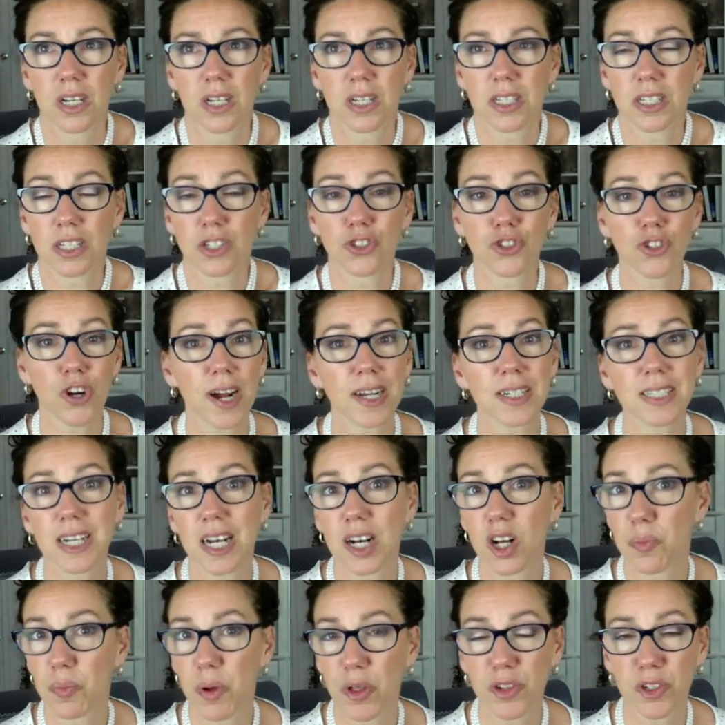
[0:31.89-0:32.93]
he's trying to
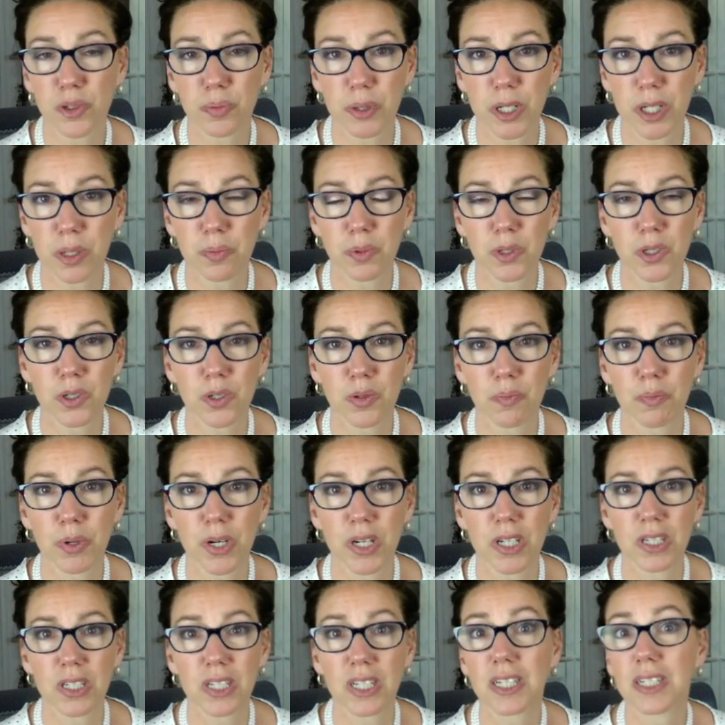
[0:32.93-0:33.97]
help other people,
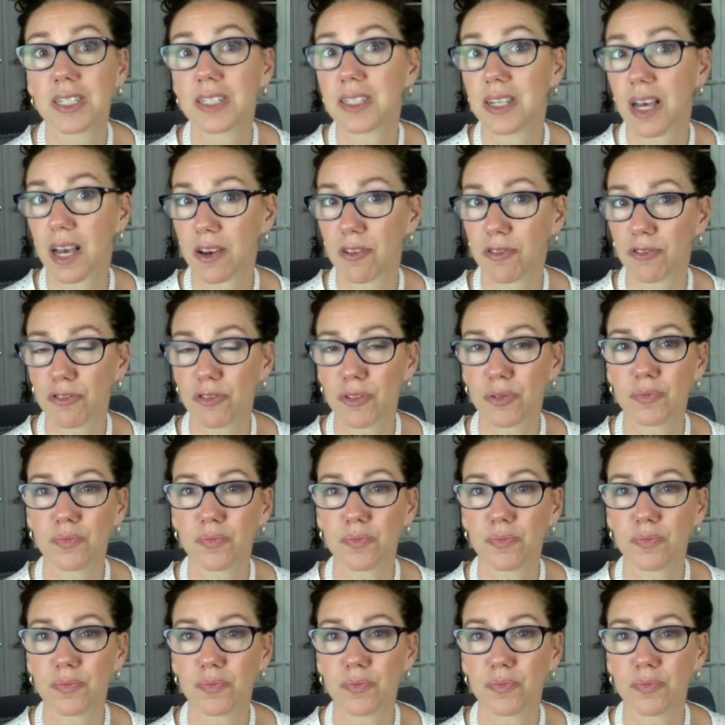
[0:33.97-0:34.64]
but he's safe.